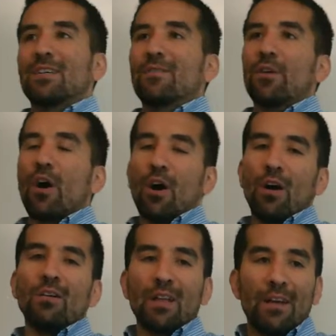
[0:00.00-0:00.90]
convert
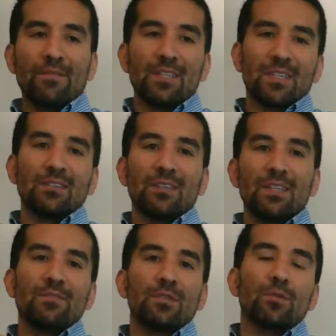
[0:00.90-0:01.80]
every single
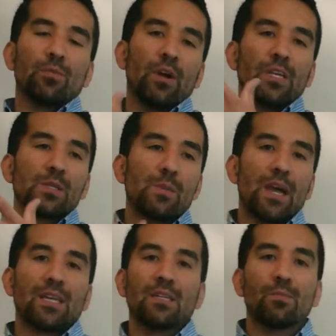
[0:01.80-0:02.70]
individual price
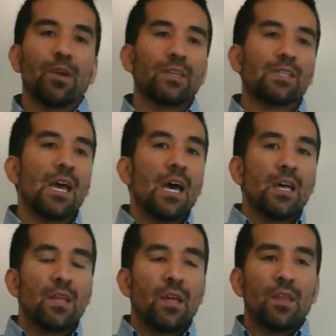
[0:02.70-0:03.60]
back into the price
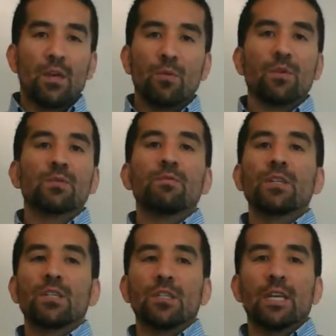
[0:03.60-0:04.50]
that it was
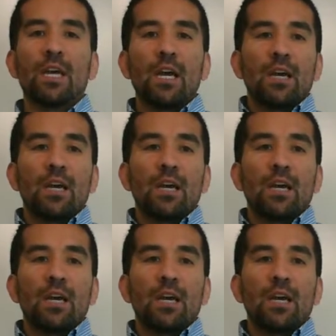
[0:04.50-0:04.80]
originally.